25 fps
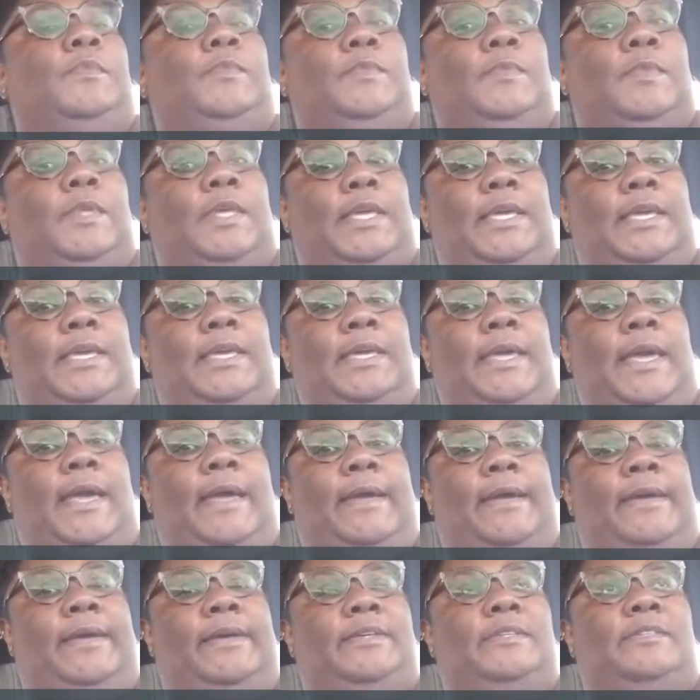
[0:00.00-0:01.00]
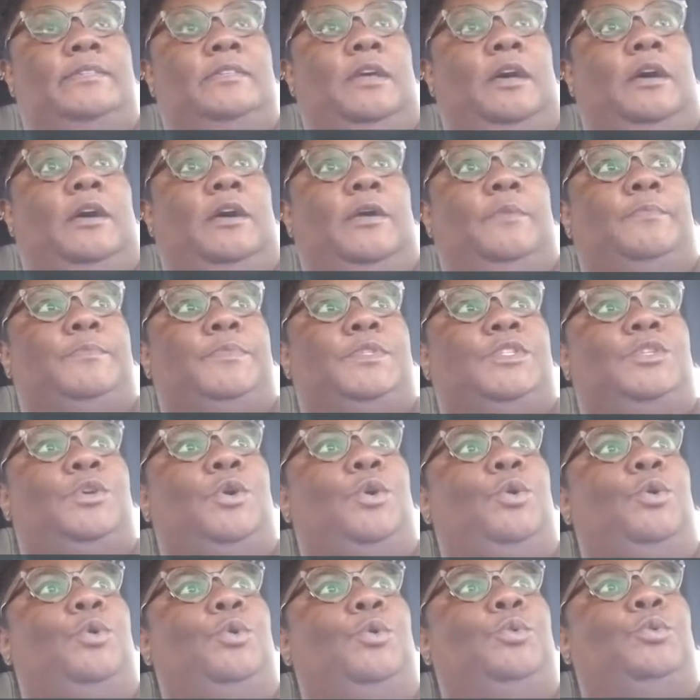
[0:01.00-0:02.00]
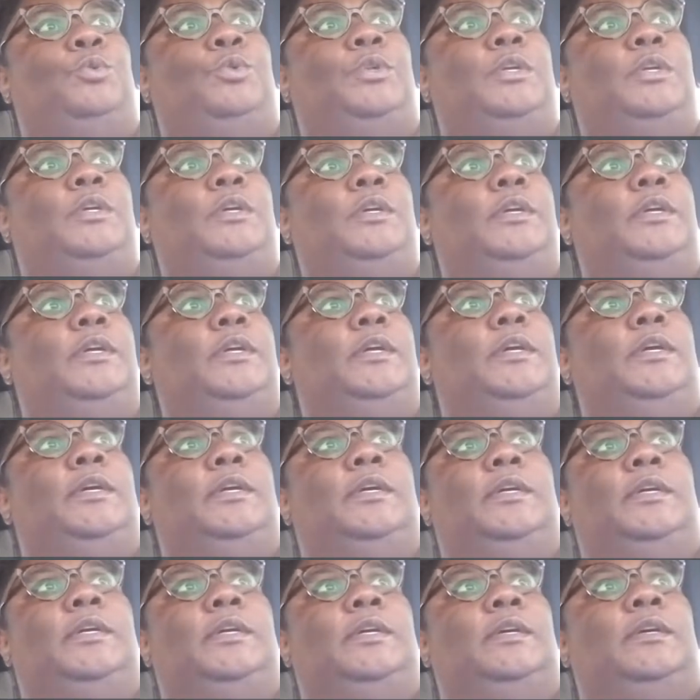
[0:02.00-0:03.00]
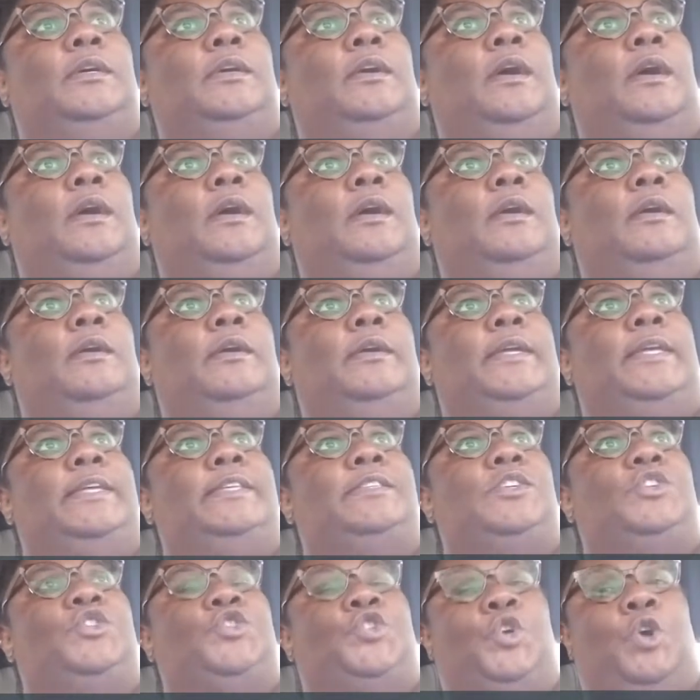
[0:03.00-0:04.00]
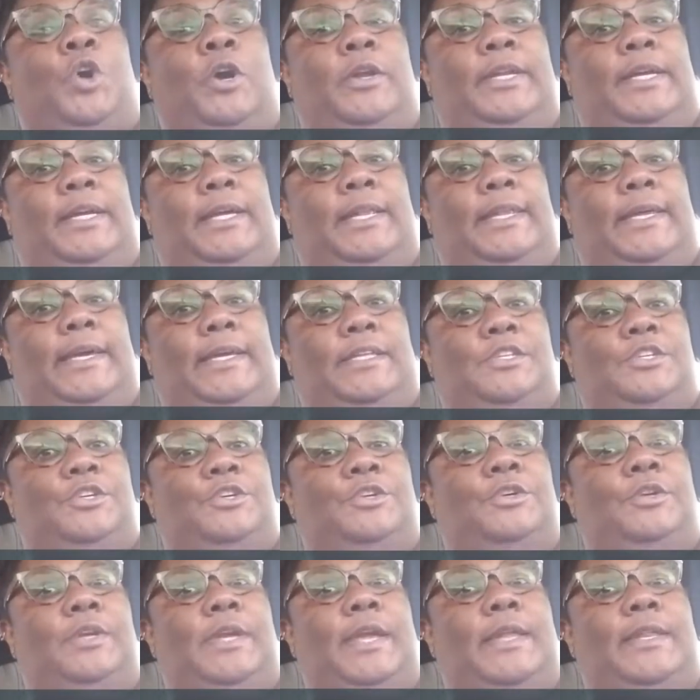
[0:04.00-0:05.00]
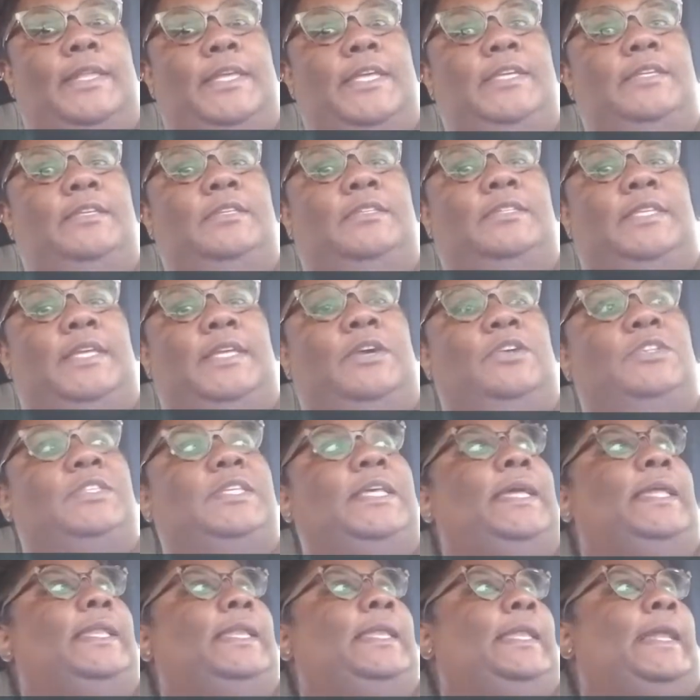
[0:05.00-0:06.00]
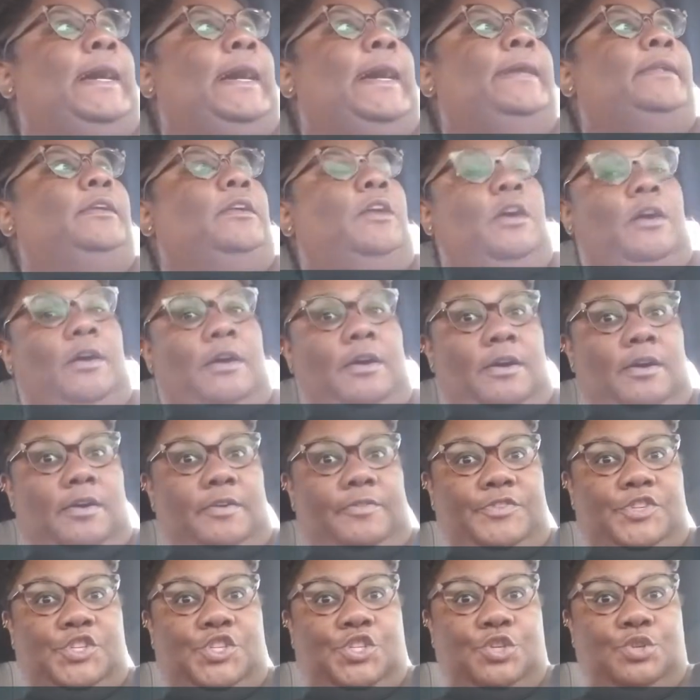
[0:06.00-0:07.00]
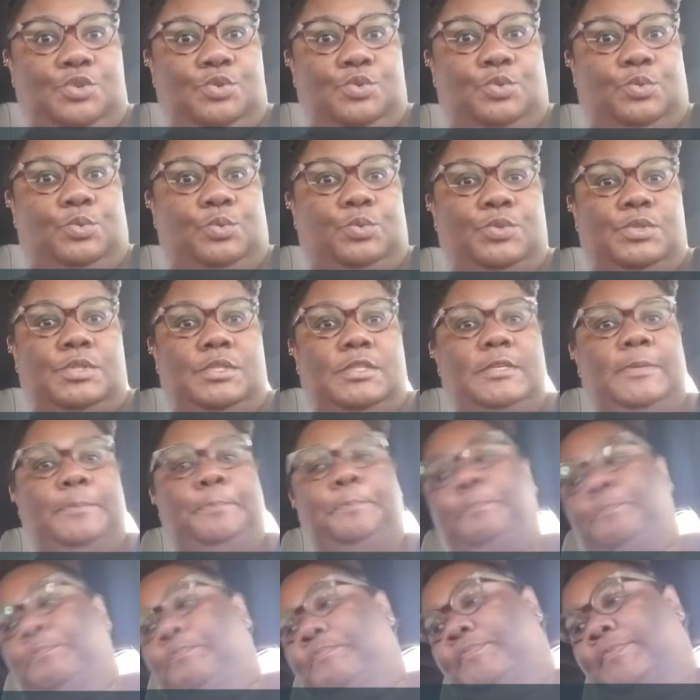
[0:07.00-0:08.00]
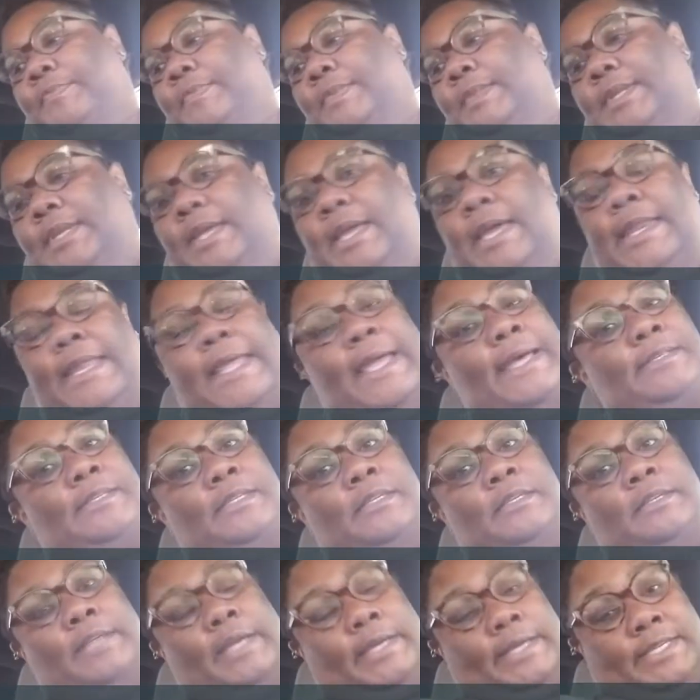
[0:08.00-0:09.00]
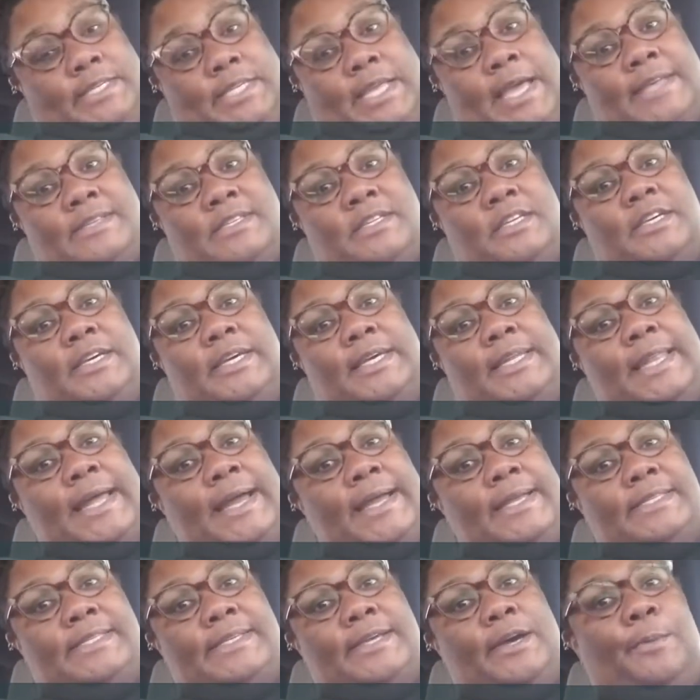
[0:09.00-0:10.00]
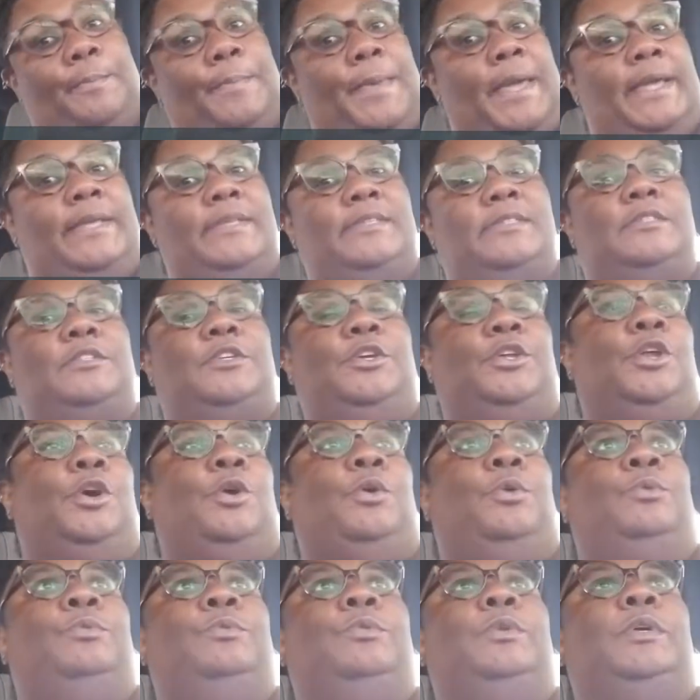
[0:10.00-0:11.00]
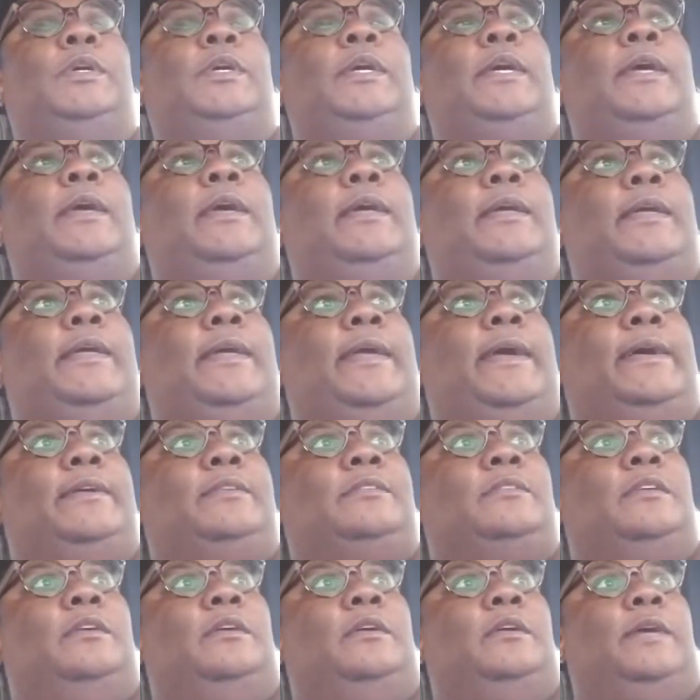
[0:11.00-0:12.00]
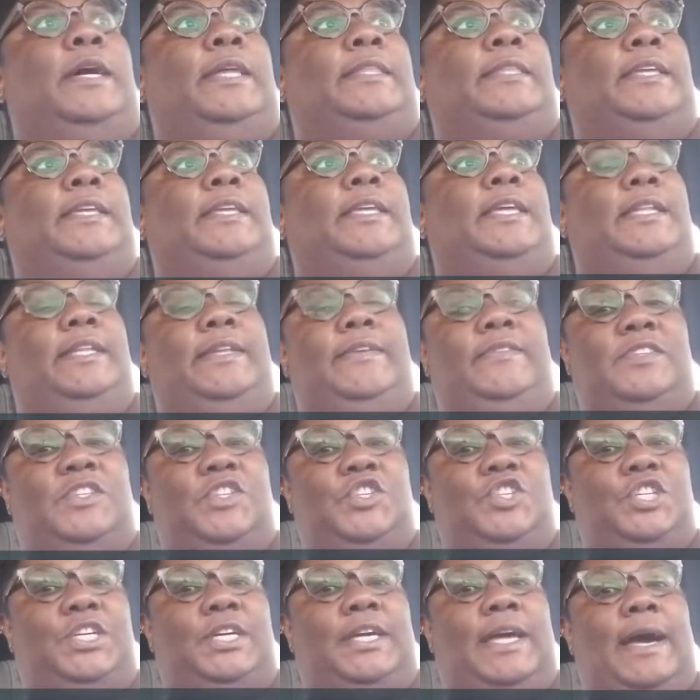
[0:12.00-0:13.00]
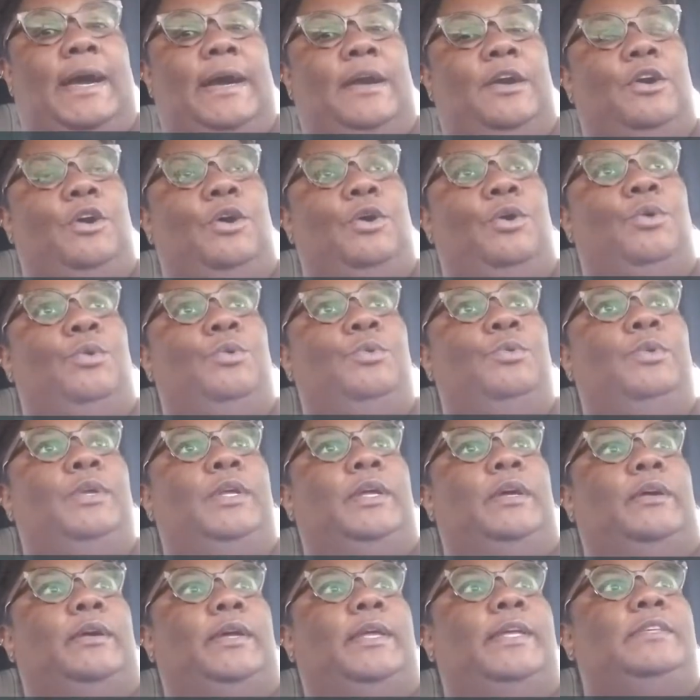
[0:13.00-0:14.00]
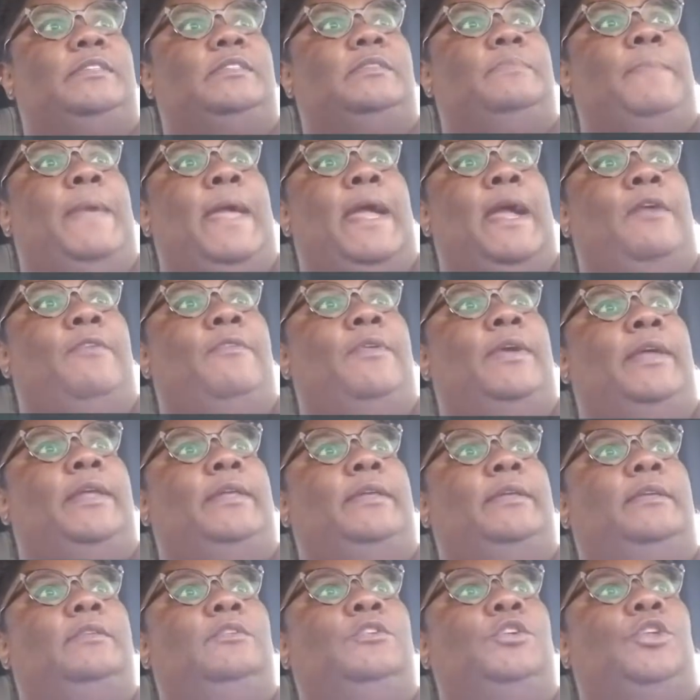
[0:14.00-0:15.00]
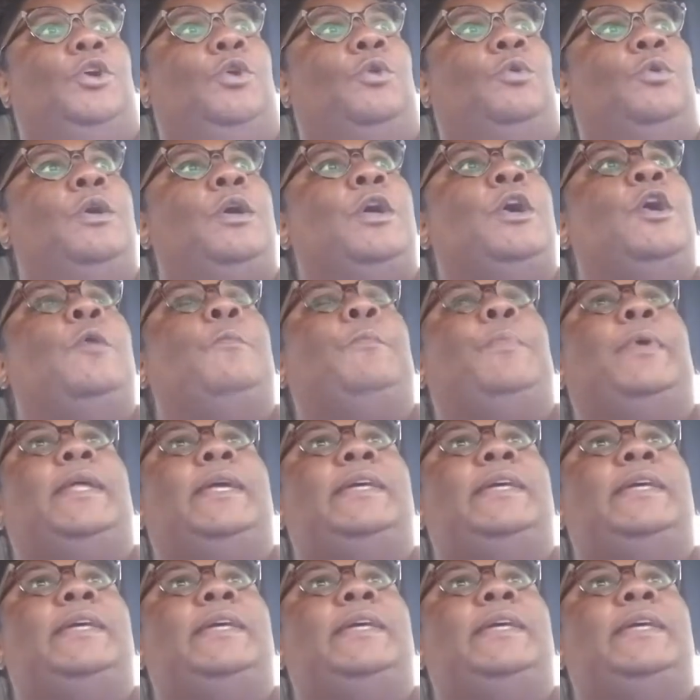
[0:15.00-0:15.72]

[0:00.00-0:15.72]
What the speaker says: He has sold, he's a Jordan collector, and he sells a lot of shoes, and he has a good clientele base. He has I think he lives in Chicago. He's married, but